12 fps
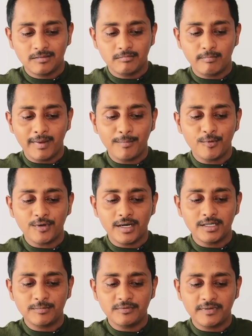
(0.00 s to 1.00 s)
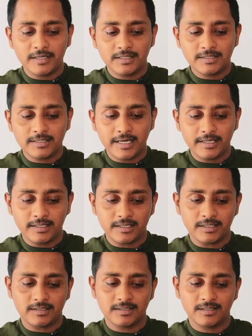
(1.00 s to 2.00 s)
Memorandum of Understanding
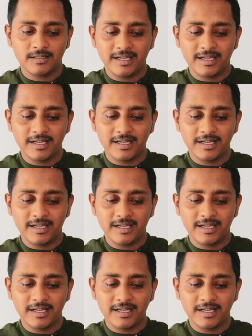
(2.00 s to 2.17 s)
in it.